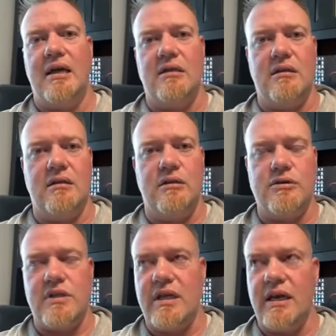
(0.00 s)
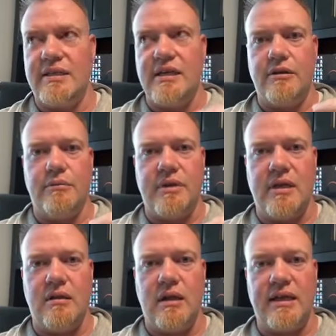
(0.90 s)
And usually I tell them
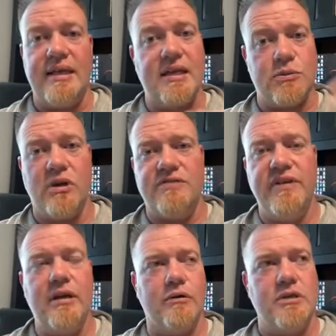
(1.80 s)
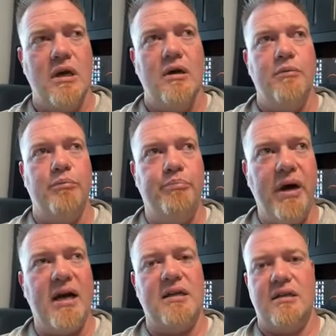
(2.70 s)
like, yes, watch videos,
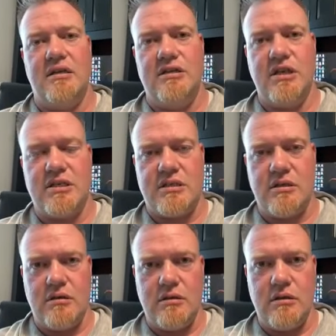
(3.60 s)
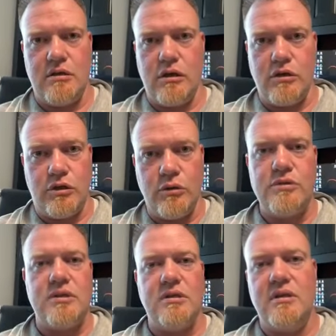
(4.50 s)
but just
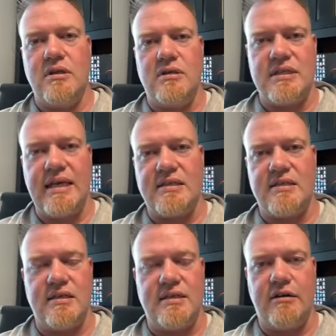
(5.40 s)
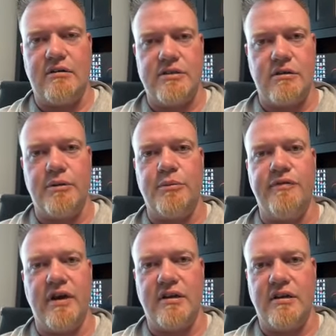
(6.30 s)
use the sets that Darren has already
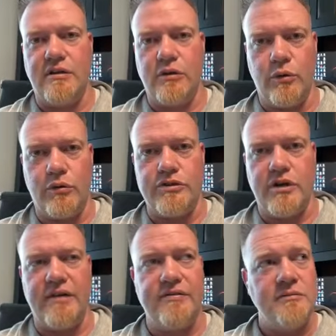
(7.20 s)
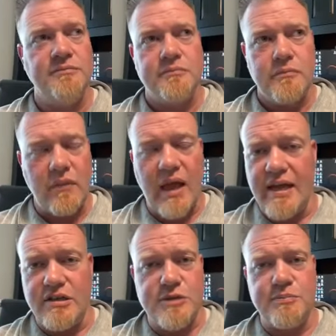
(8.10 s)
provided in the Google Drive
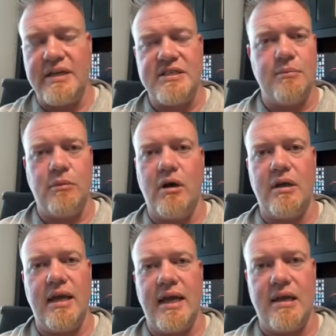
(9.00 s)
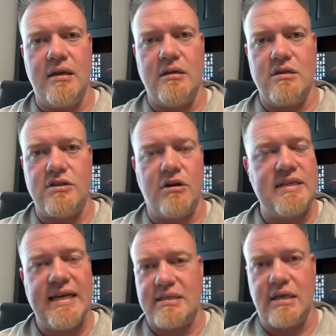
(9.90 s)
and just place them on and start
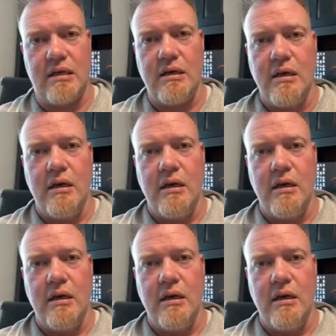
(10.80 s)
testing.